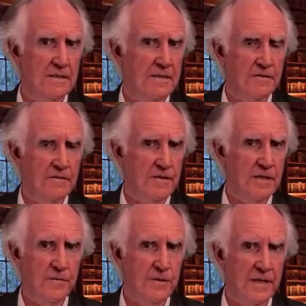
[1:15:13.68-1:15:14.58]
really
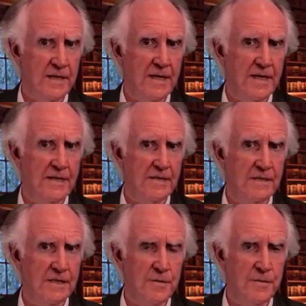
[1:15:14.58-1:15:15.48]
working hard on
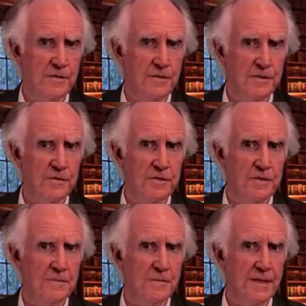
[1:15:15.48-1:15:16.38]
ScoMo's
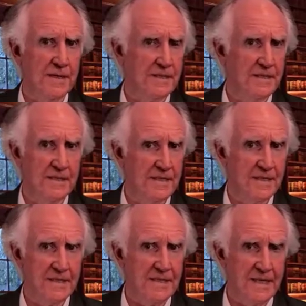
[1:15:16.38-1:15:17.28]
suits because he's just
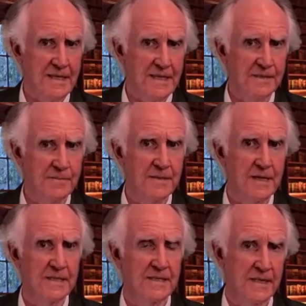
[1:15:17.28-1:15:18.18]
going to stay in them
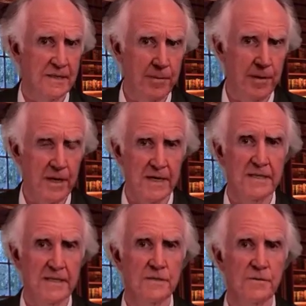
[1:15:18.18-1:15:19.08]
and he's going to play
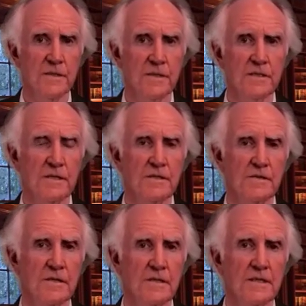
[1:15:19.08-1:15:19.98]
this one so
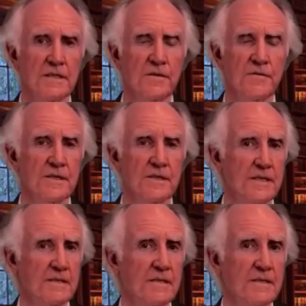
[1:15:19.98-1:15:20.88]
strongly, Sophie,
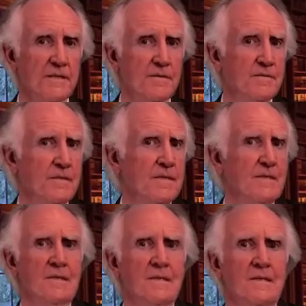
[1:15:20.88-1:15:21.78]
that, you know,
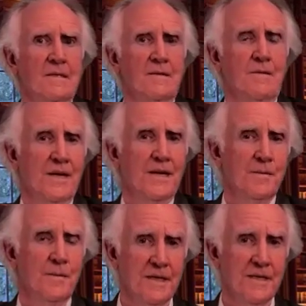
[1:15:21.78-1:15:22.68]
we're going to
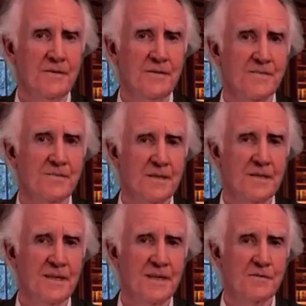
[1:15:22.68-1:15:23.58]
believe it,
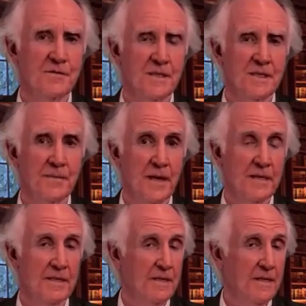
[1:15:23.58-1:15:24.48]
that it's really something. And,
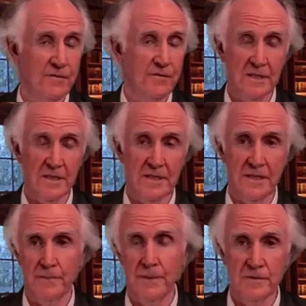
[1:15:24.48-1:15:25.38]
you know, unfortunately, there are
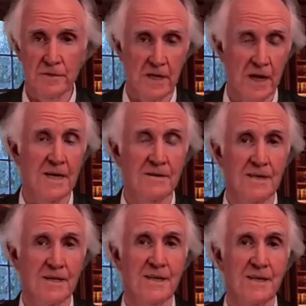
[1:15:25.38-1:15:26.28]
people dying
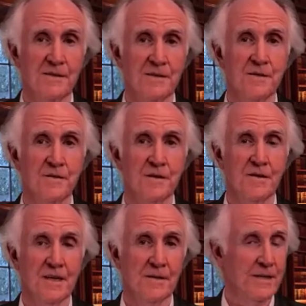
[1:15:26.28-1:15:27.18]
right now in the
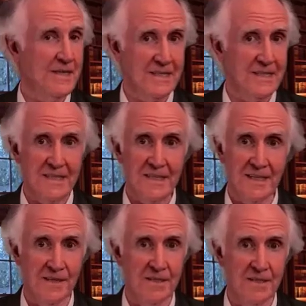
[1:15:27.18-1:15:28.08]
Ukraine, and we're going to see that
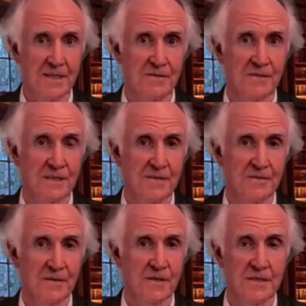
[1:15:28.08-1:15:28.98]
on television if
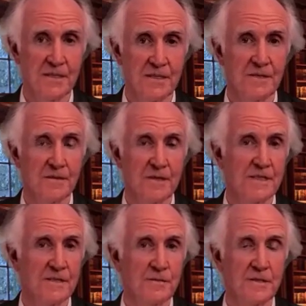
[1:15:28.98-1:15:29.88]
we're not seeing it already
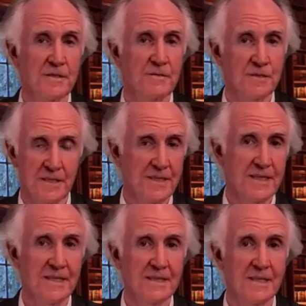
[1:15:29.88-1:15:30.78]
as we sit
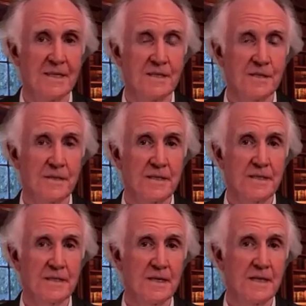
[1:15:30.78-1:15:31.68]
here doing
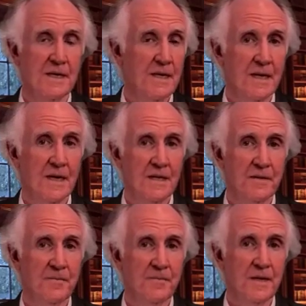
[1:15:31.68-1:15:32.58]
this.
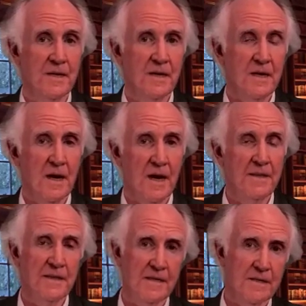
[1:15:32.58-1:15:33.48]
I think